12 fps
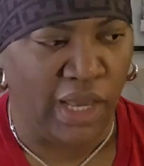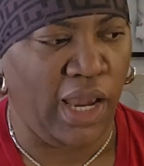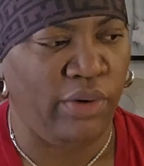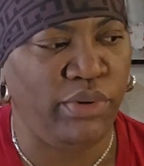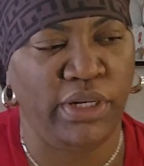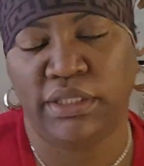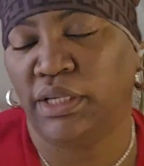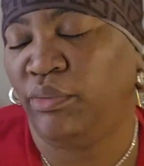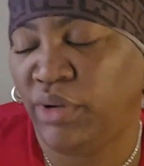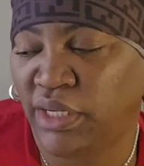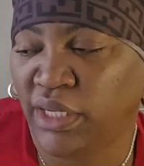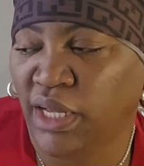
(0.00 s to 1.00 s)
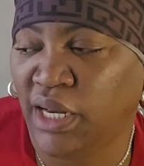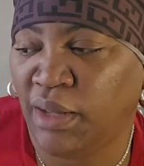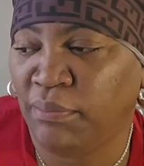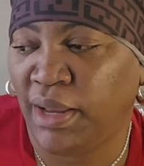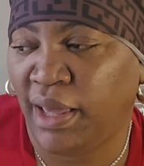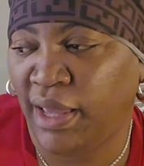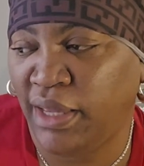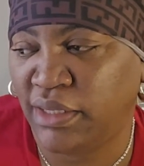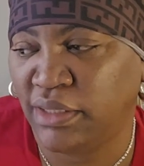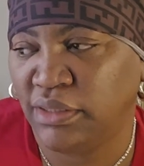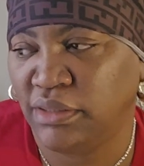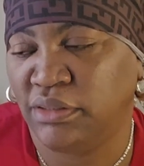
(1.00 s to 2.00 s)
I read it already and I'm like,
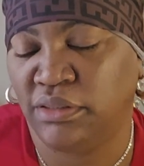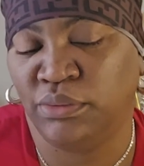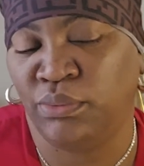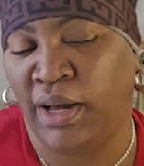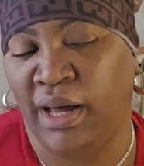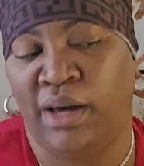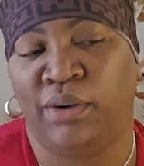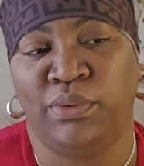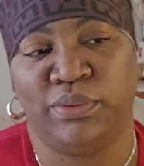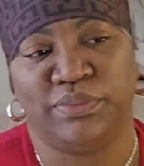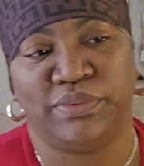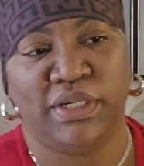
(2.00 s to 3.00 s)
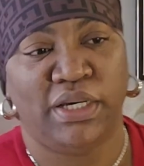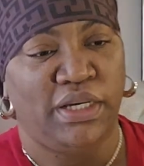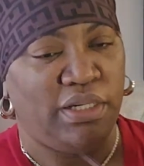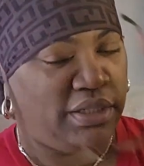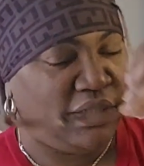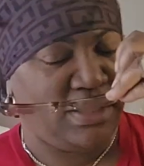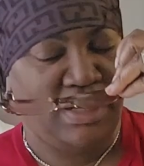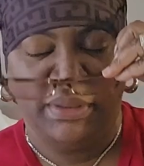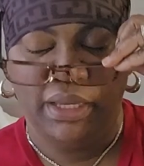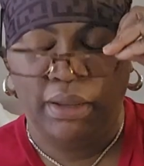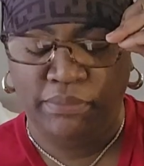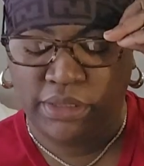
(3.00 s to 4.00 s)
oh wow. Let
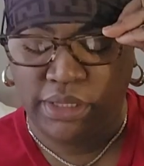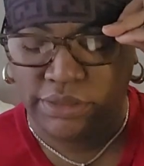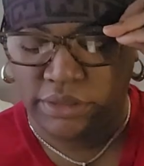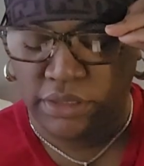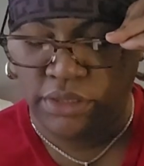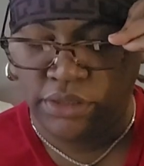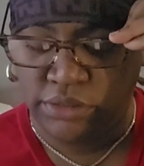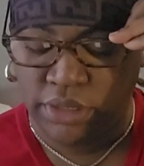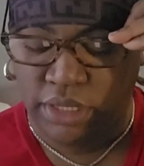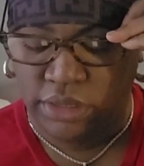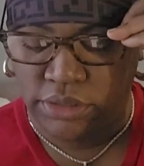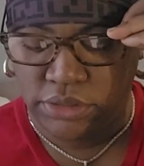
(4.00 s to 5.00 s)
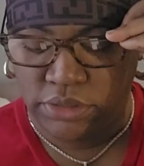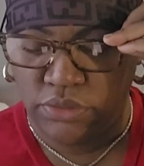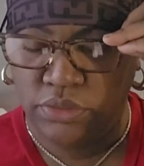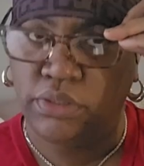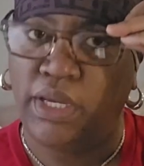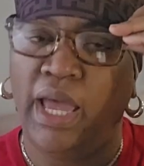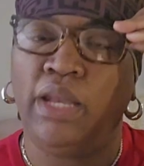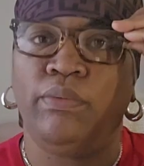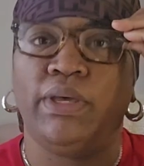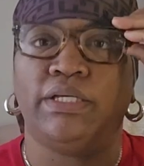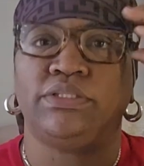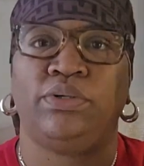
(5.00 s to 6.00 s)
me get my testicles there.
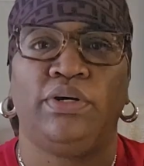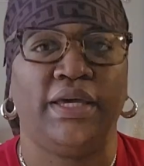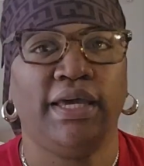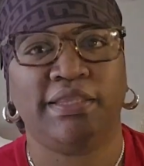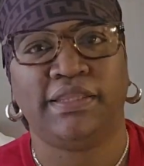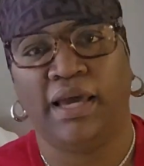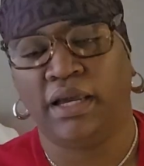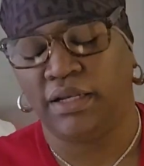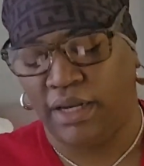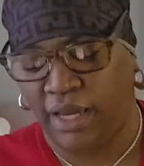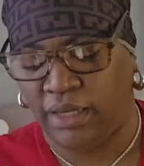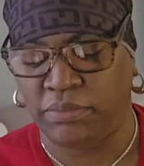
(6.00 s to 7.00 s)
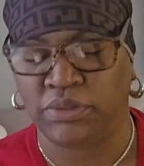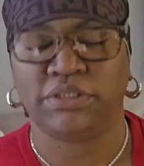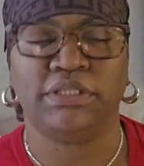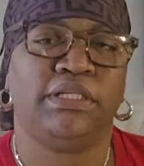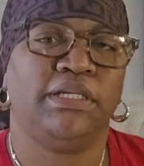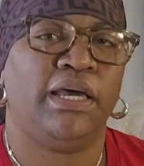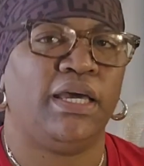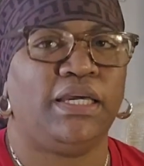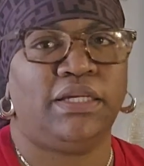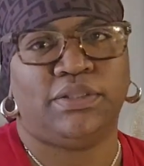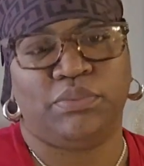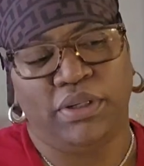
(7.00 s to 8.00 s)
Anyways, gonna hit that like button.
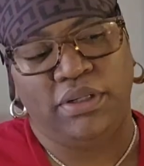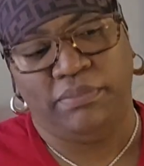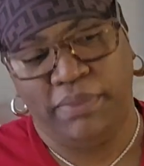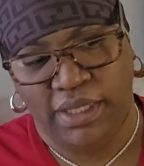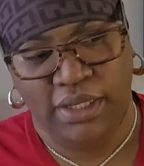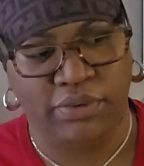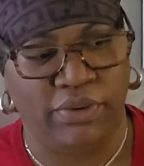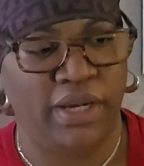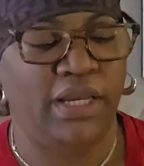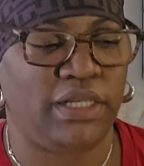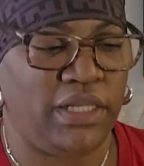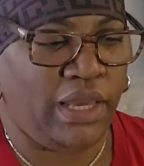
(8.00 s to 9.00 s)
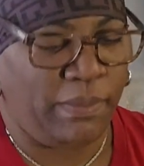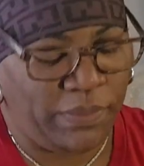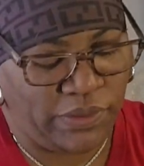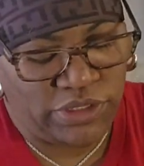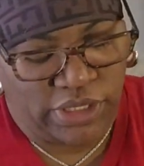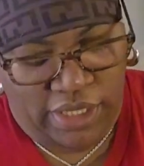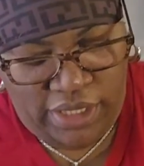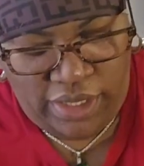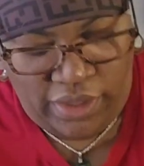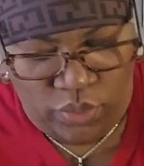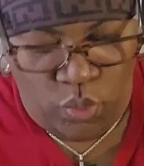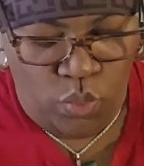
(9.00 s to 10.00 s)
It will be greatly
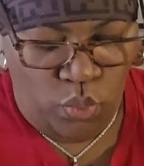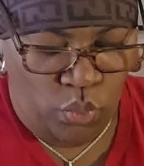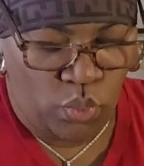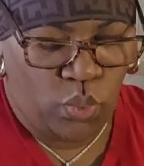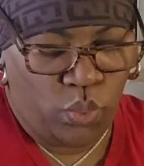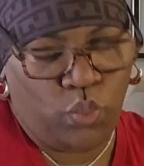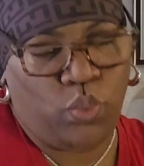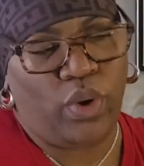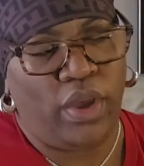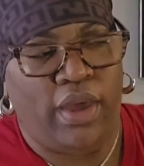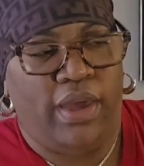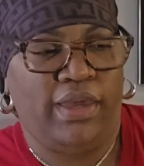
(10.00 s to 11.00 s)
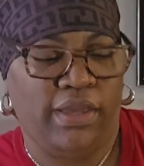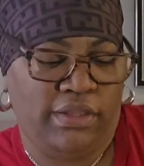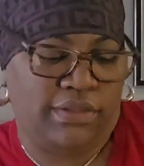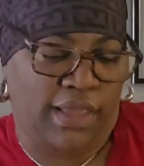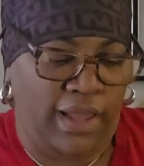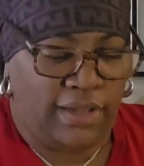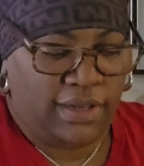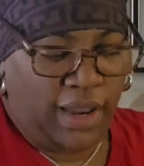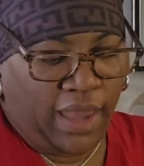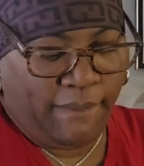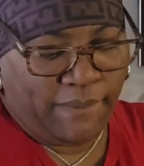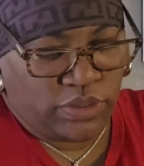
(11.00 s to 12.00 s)
appreciated. Ooh, hit that
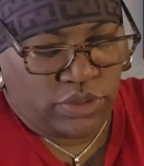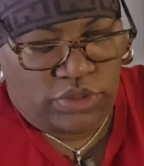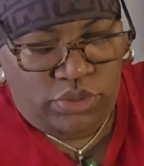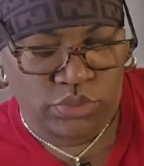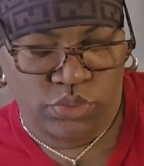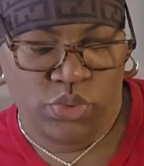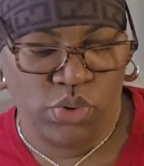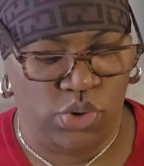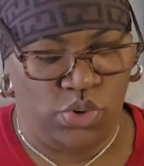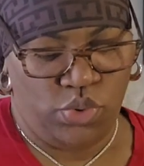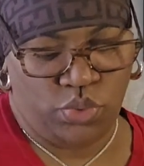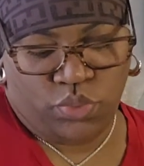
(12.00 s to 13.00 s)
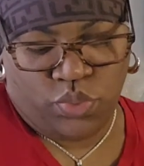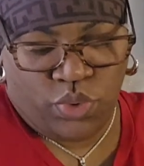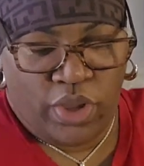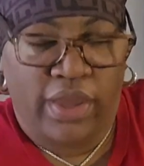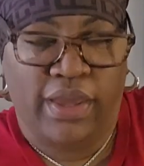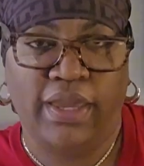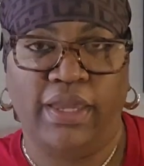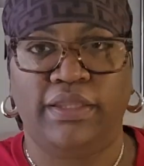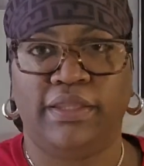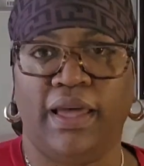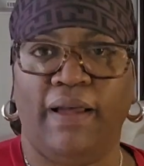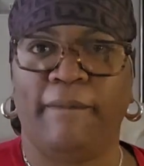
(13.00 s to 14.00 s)
like button. Ooh, hit
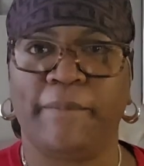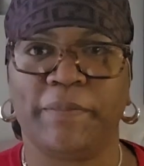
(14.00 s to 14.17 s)
that.